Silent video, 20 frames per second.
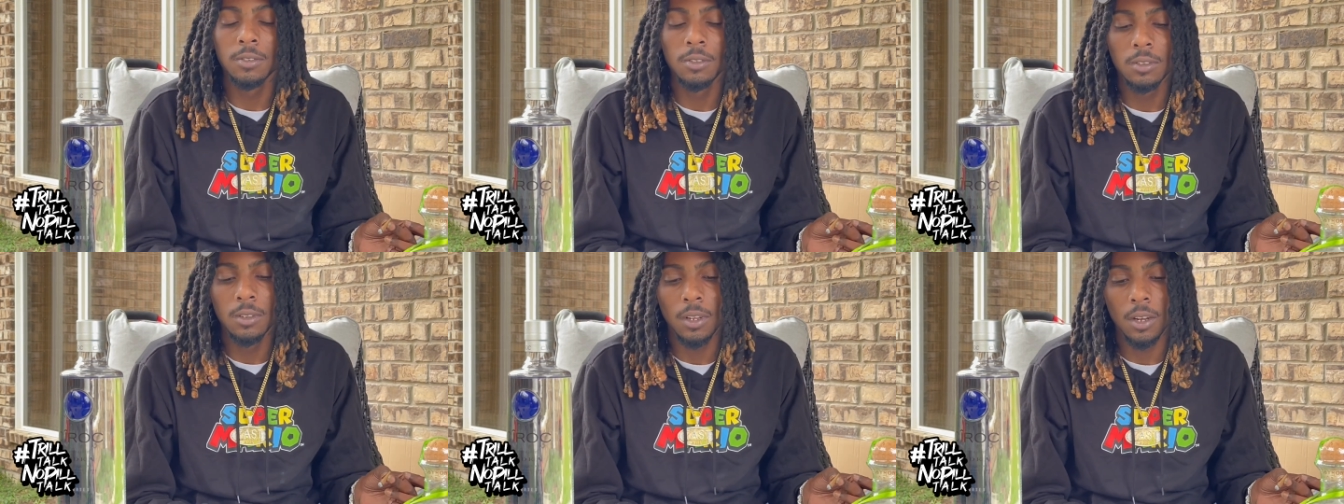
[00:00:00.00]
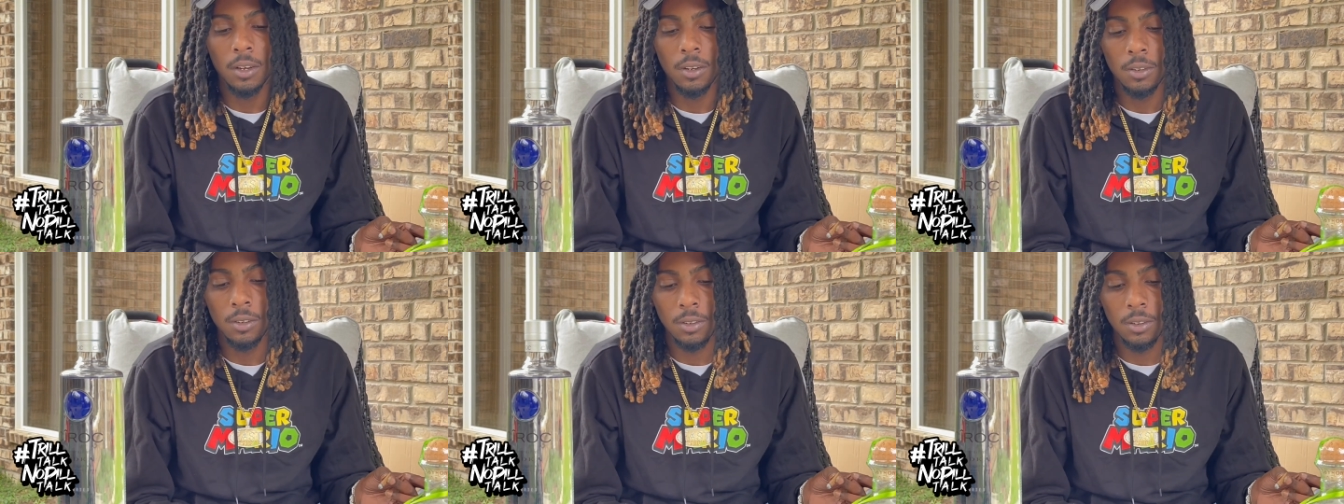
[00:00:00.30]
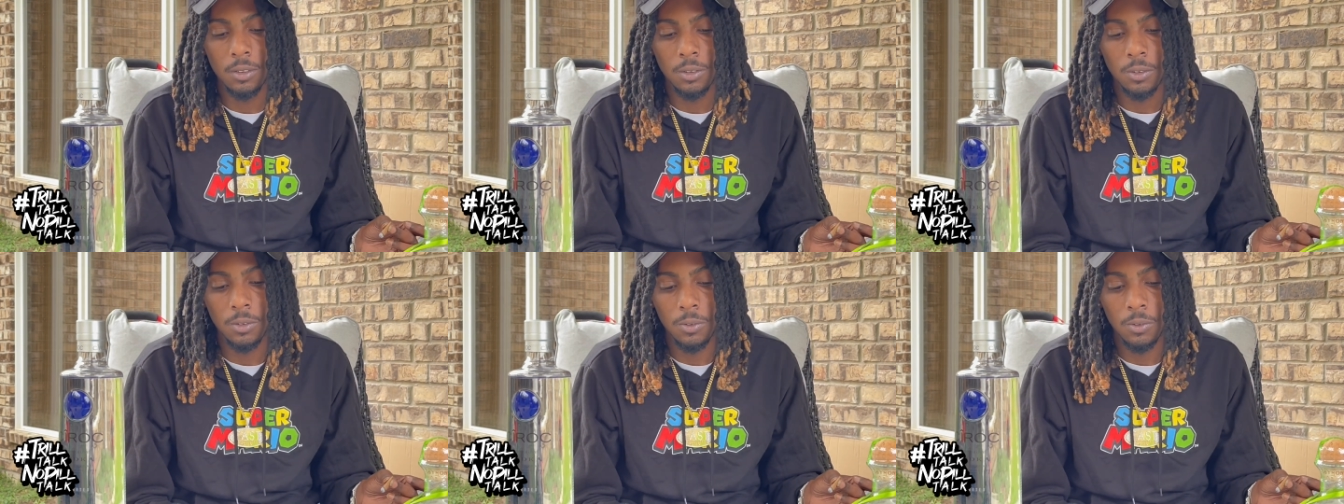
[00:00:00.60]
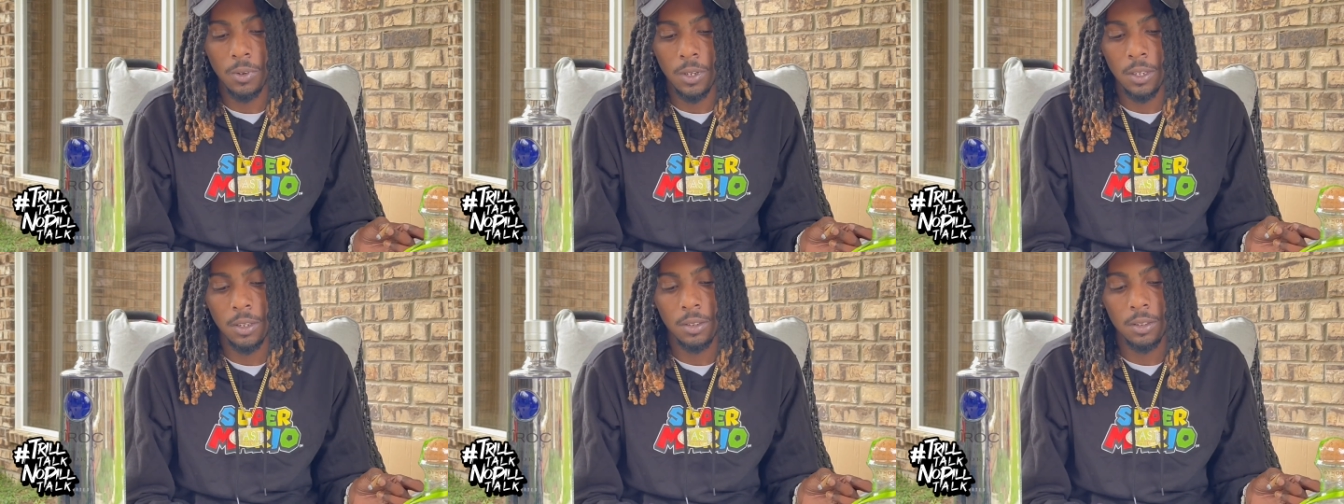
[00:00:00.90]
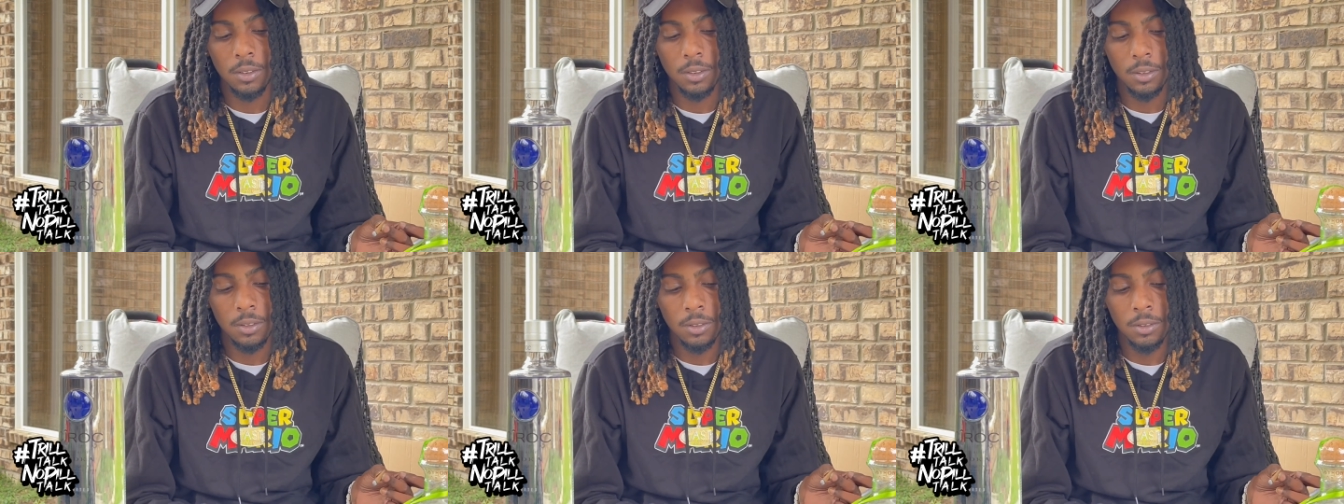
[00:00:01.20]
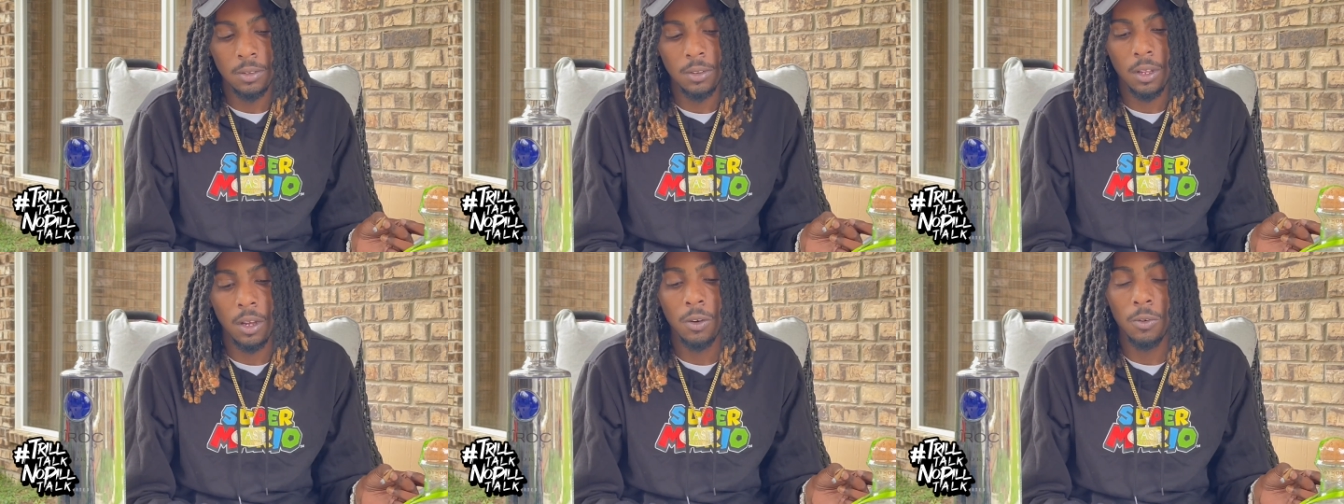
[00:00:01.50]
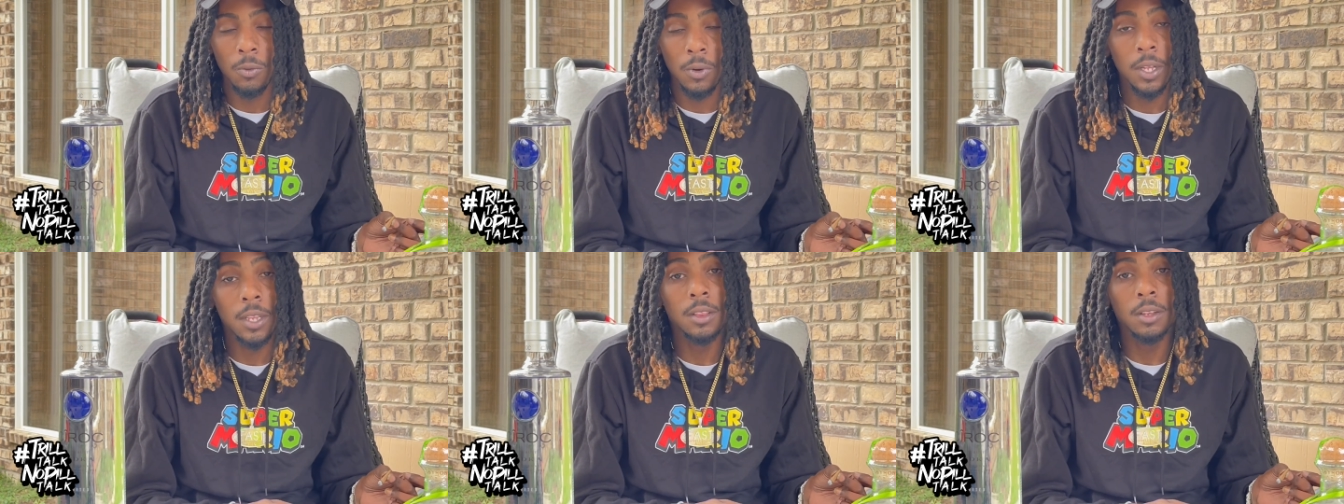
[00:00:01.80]
You know, with you know
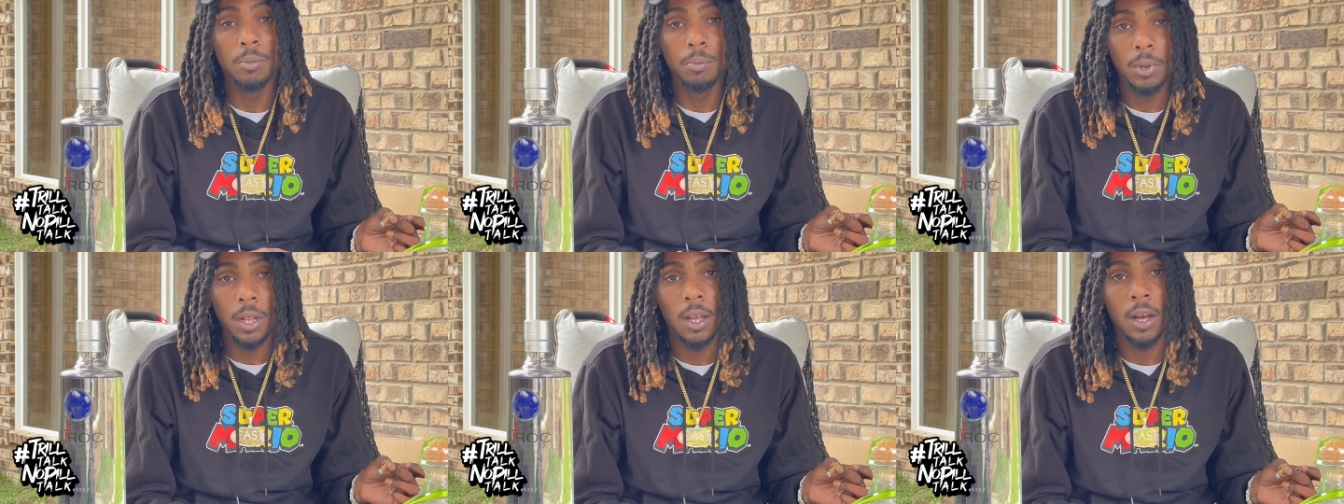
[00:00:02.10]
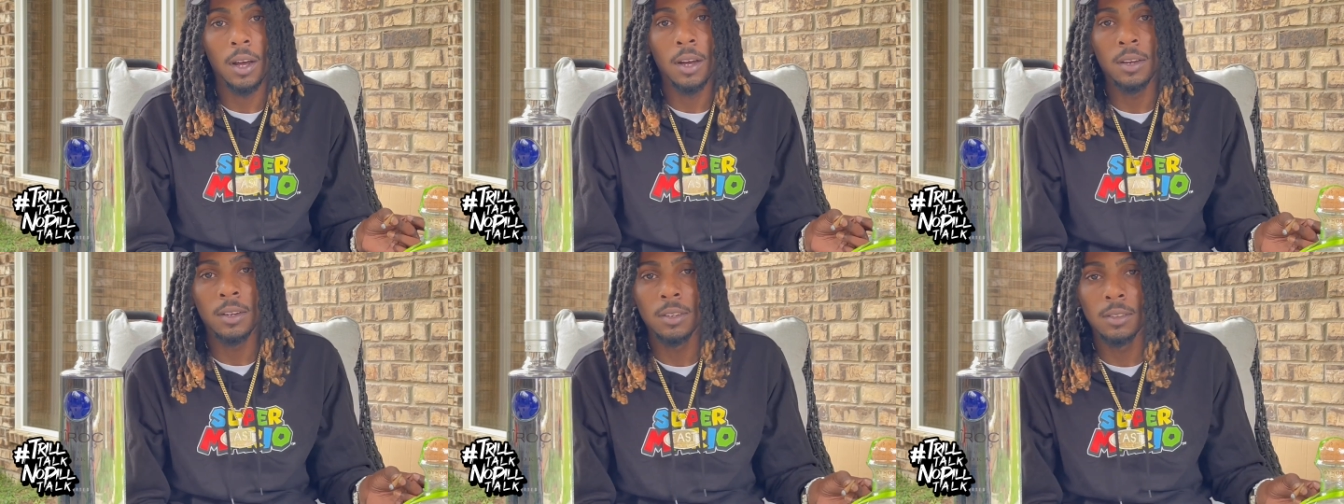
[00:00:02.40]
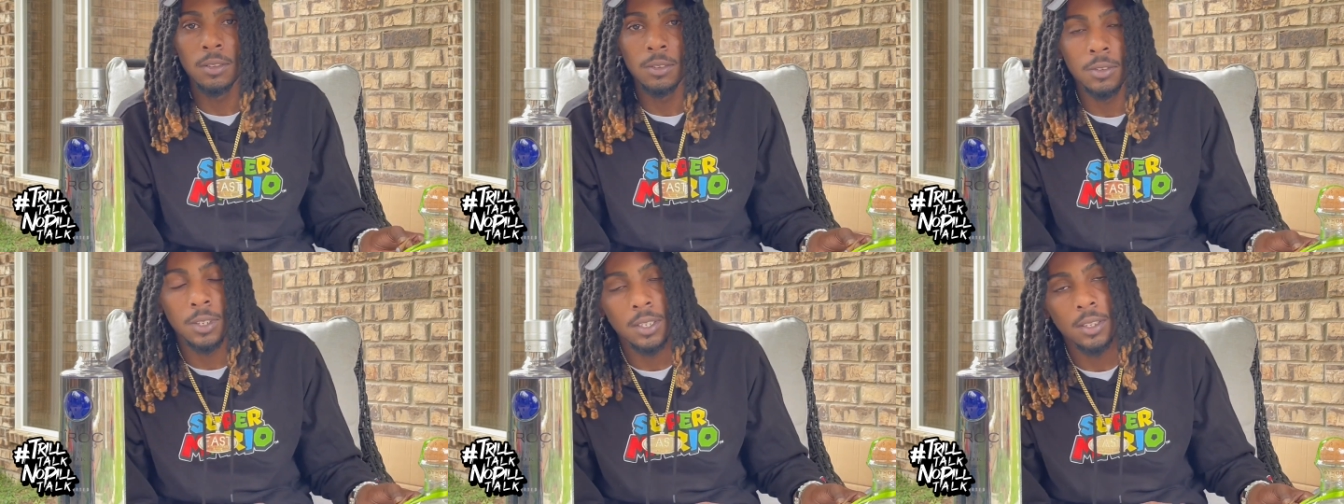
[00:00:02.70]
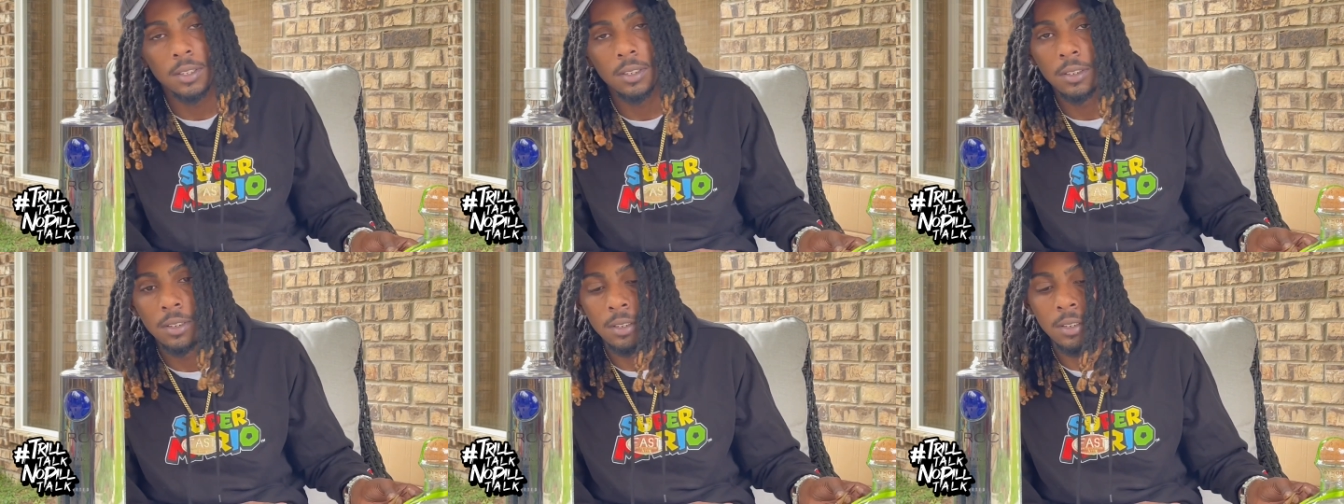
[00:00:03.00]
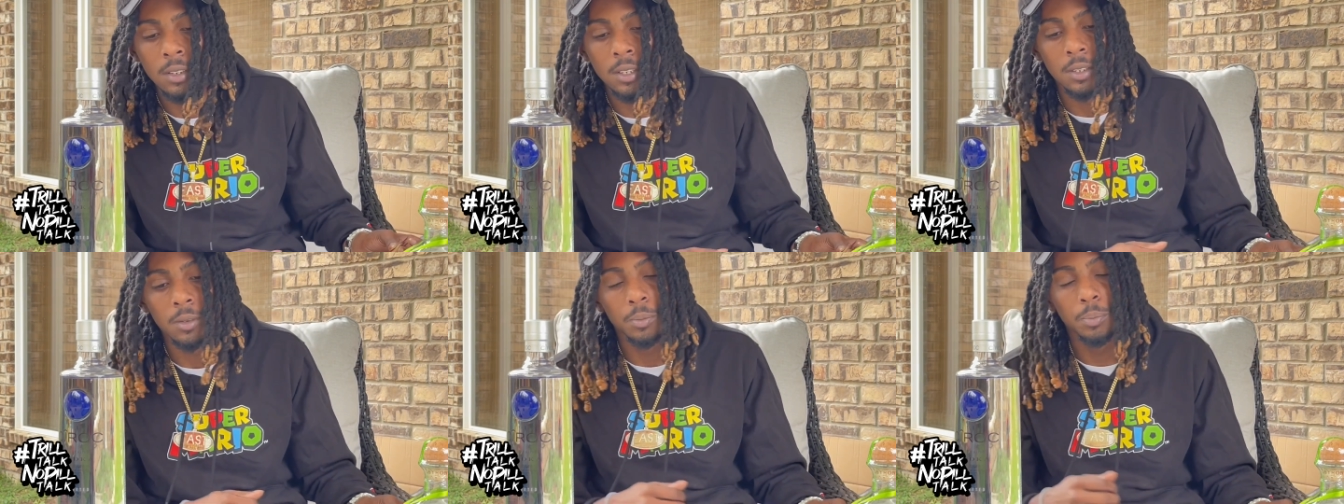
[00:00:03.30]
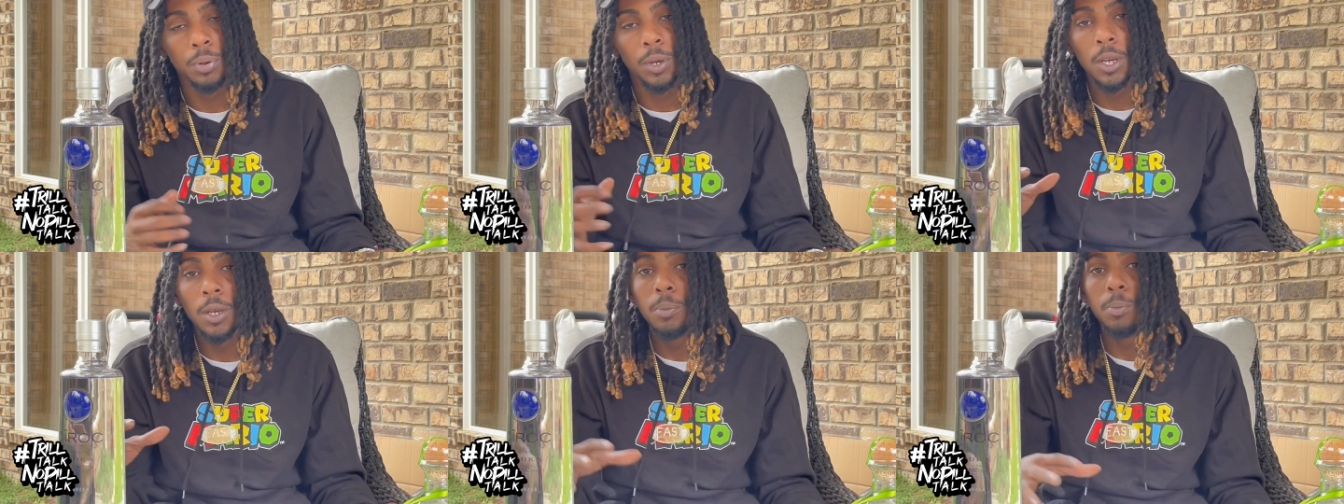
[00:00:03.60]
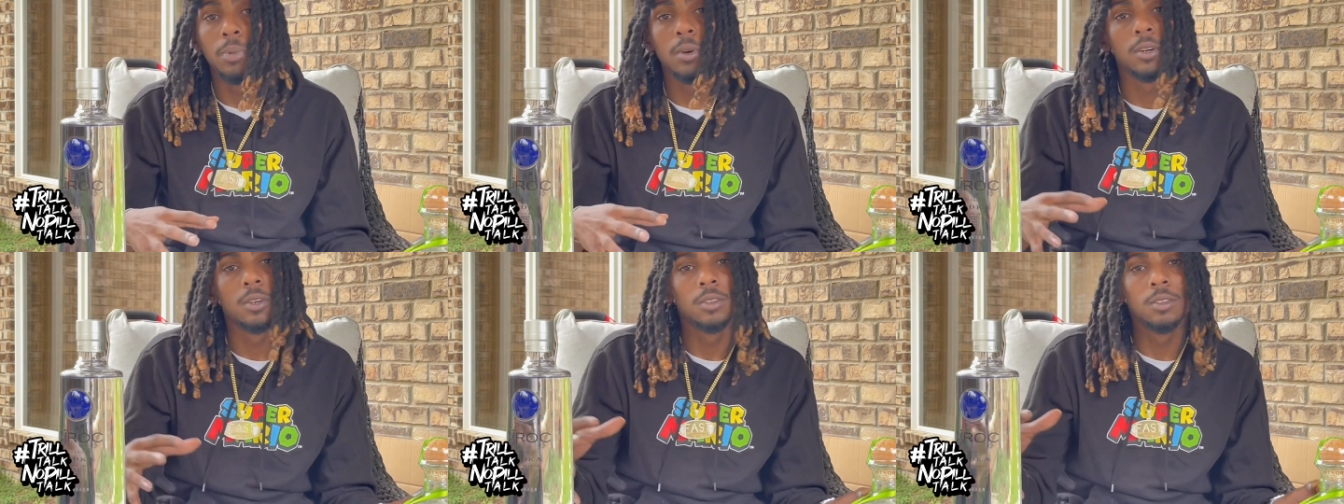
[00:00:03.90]
with the bloggers, with the
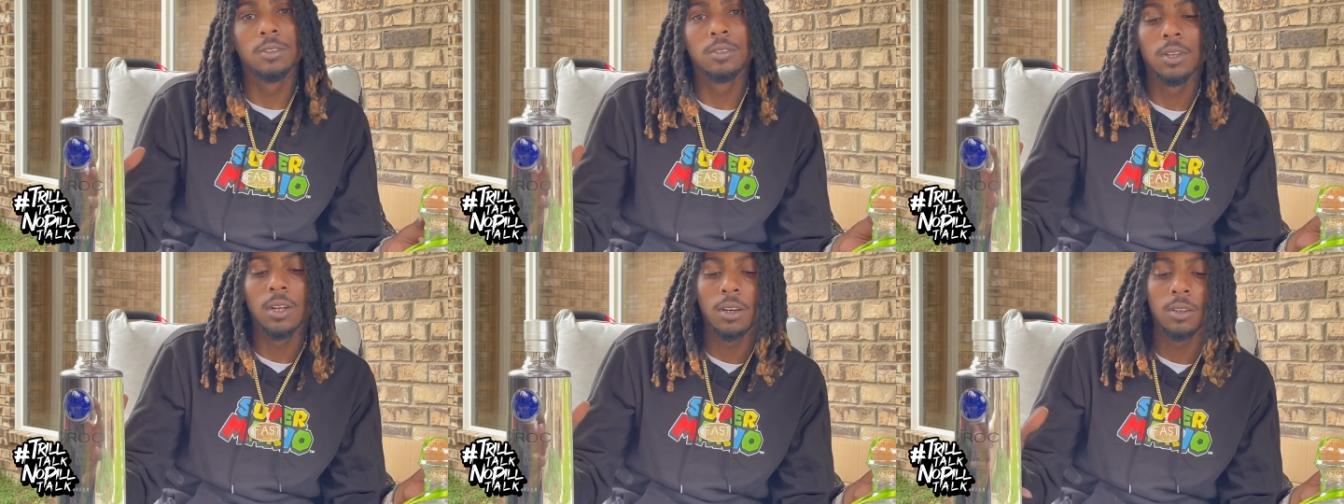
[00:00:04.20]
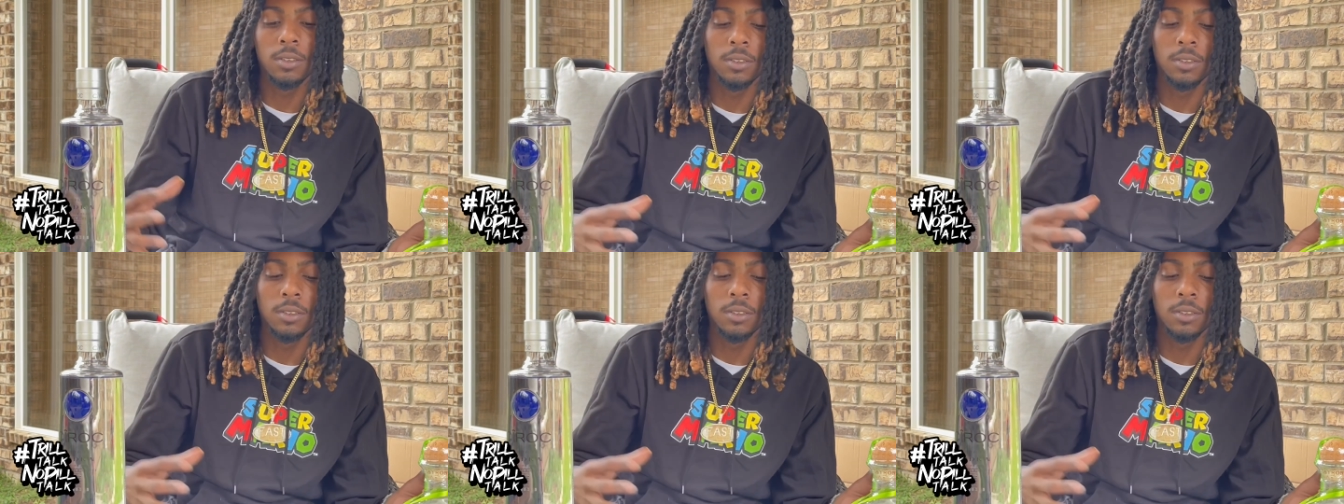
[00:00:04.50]
people, you know.